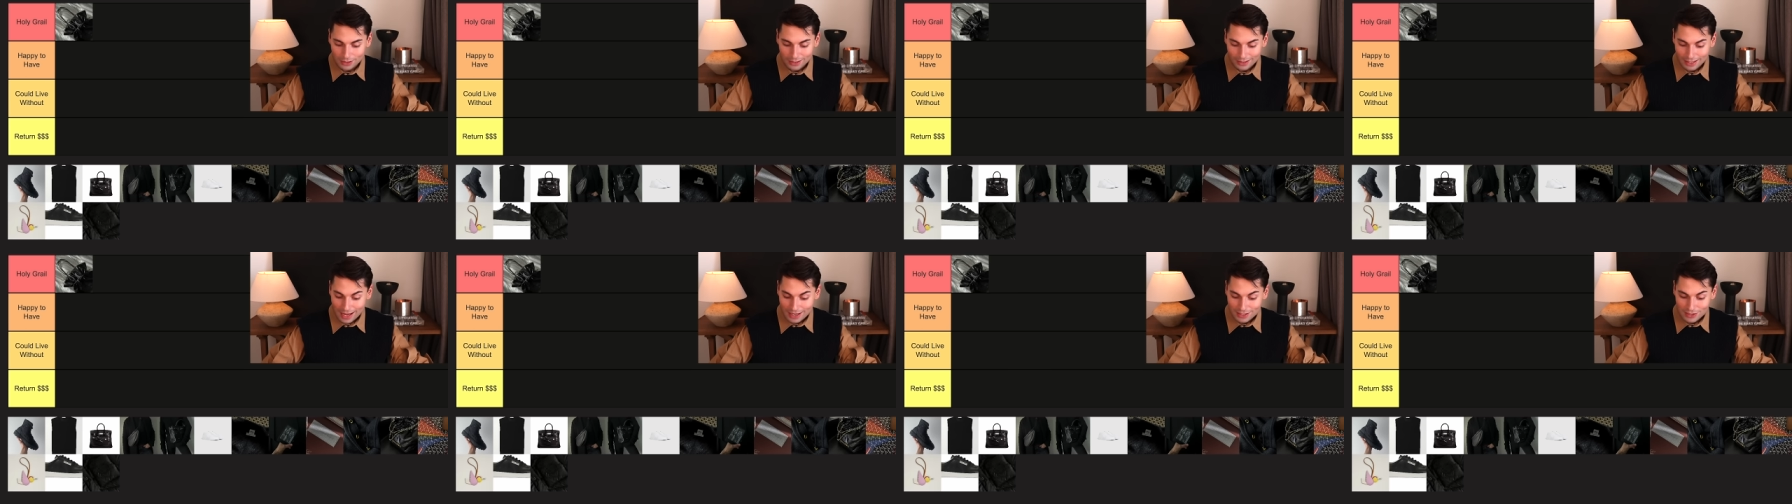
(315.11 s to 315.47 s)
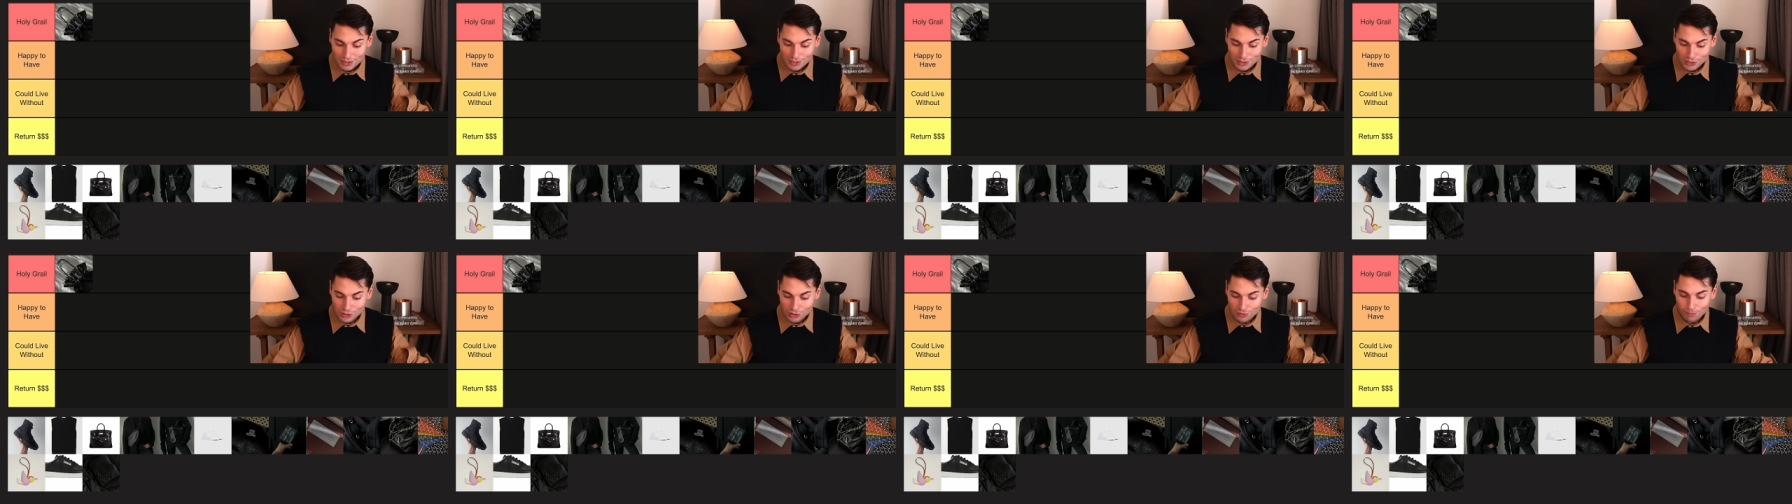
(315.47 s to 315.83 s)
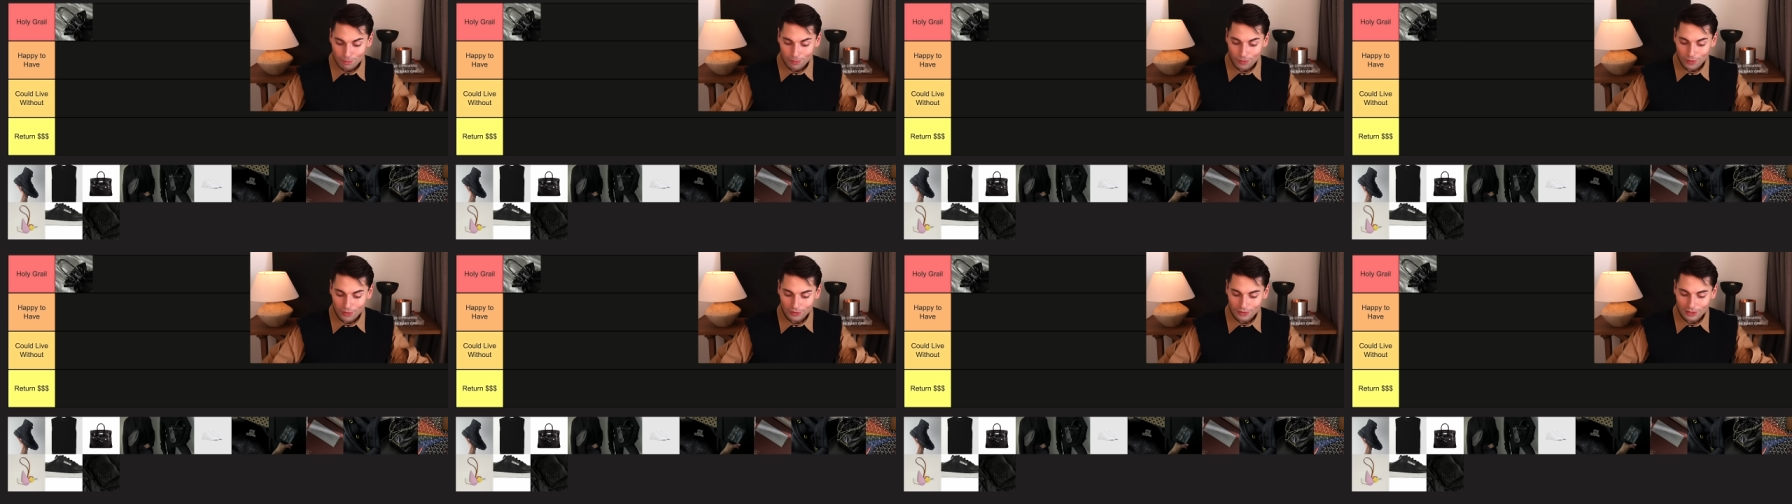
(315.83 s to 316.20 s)
last year
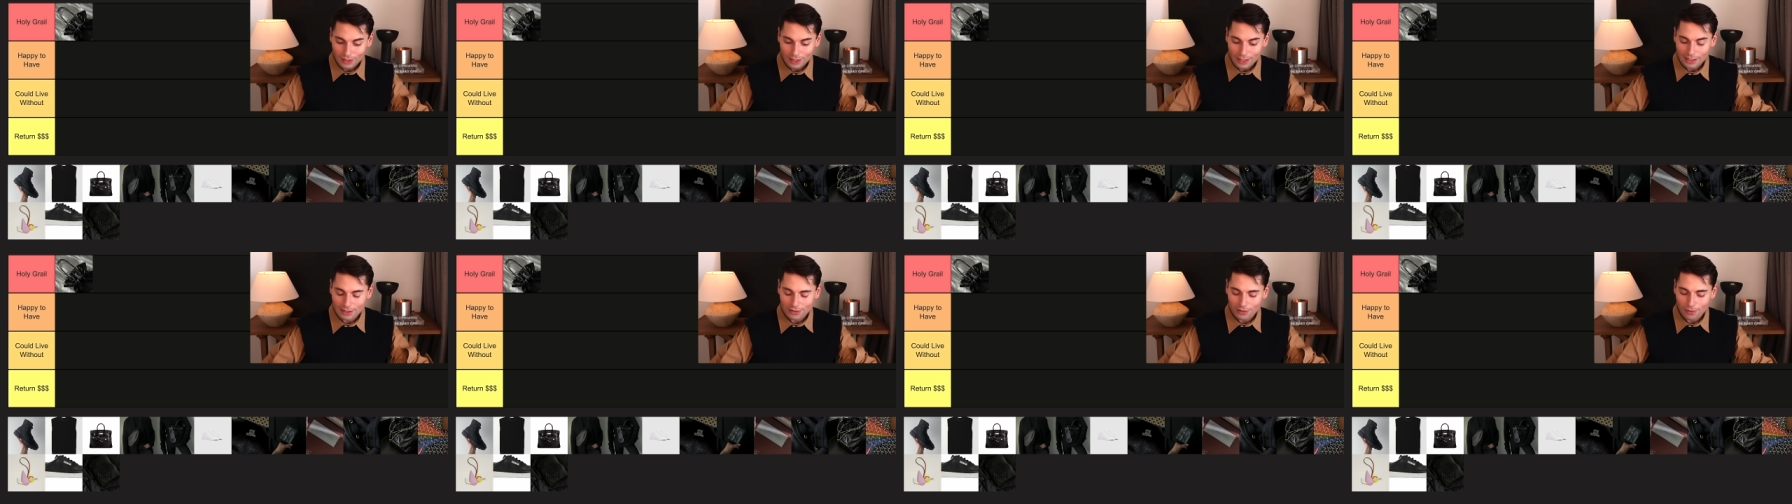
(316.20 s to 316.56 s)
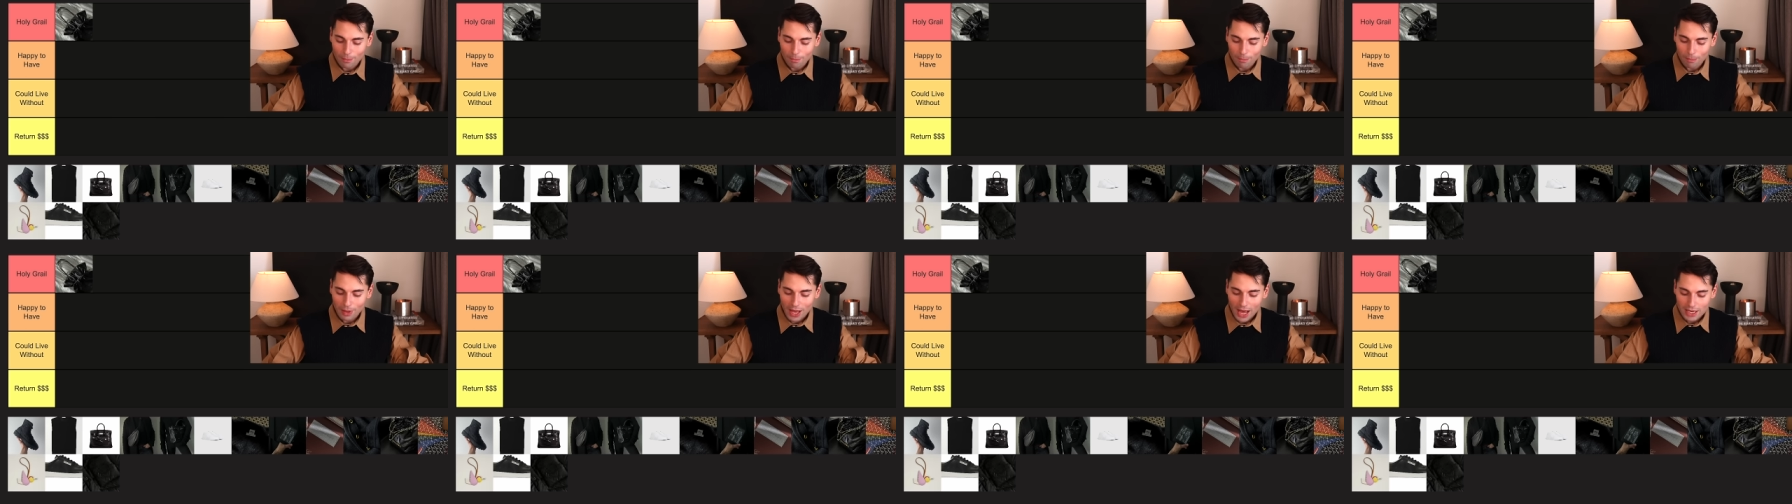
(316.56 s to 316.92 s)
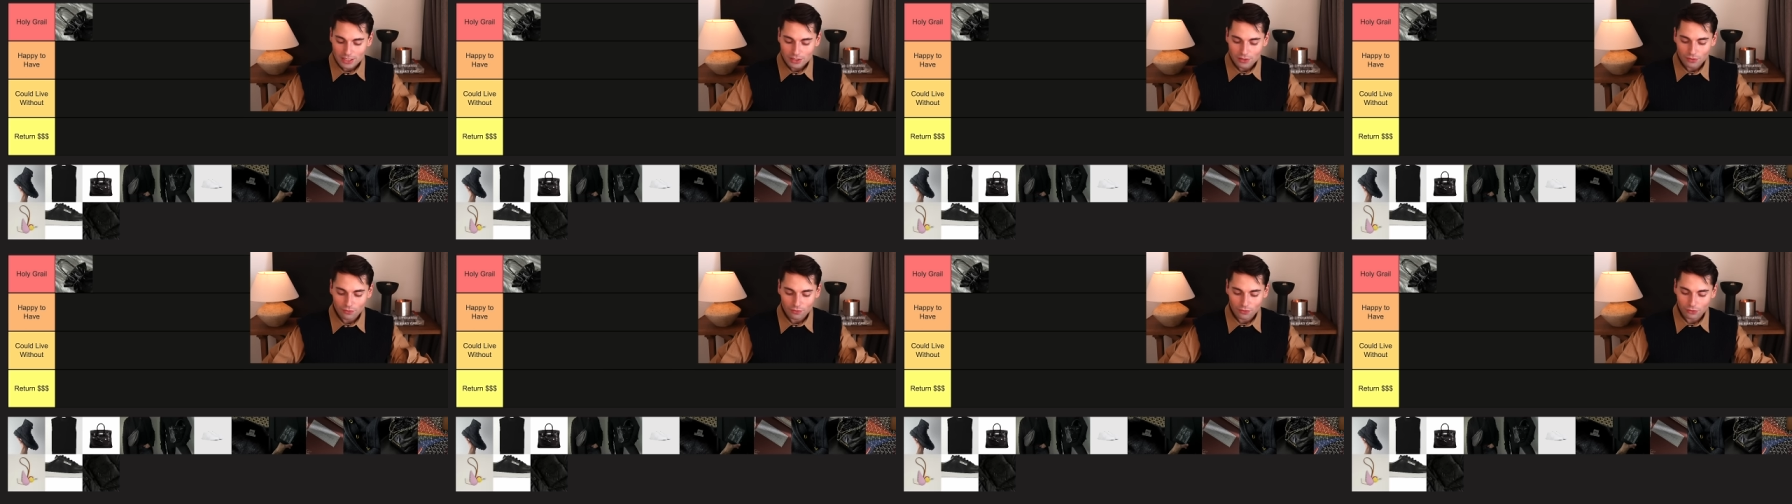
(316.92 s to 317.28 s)
but in the
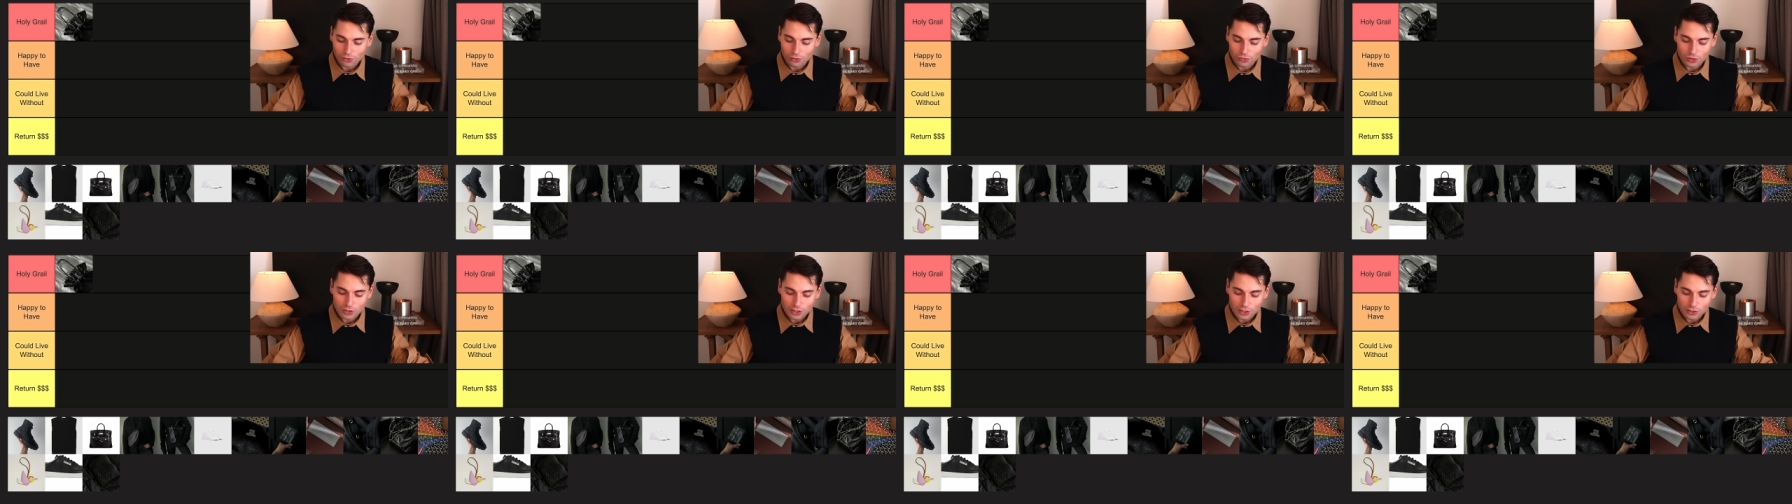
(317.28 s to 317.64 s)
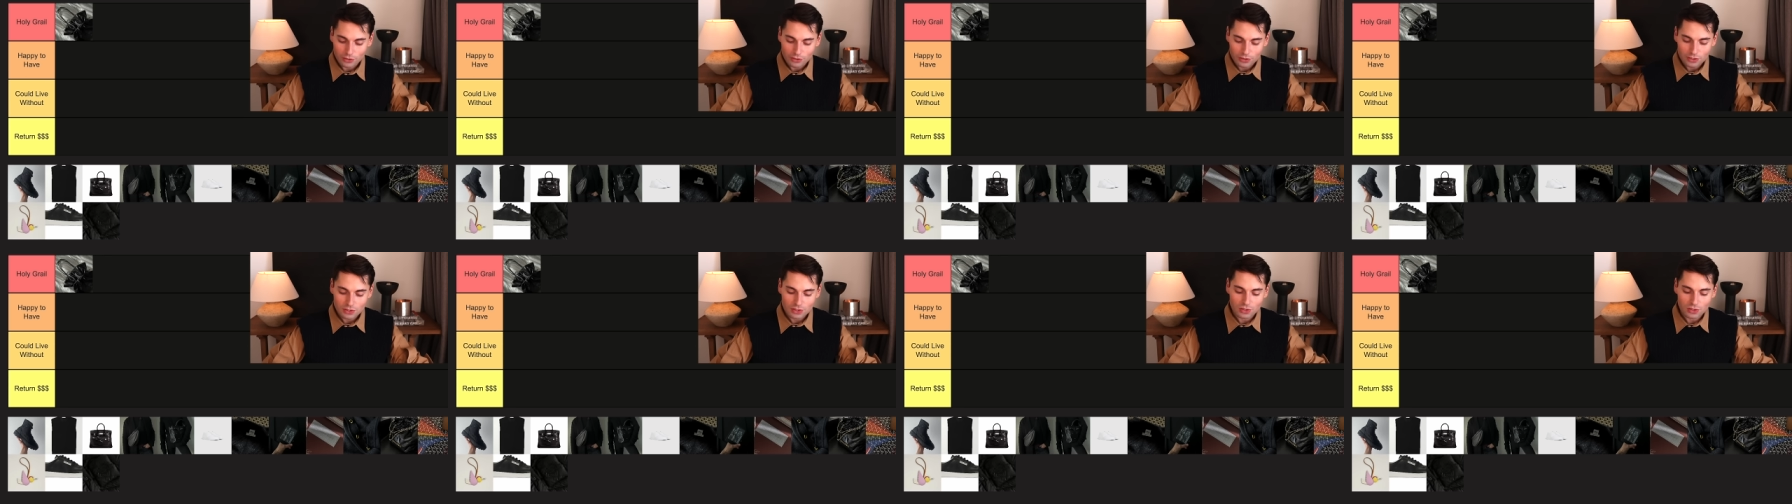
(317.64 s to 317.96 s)
past few years.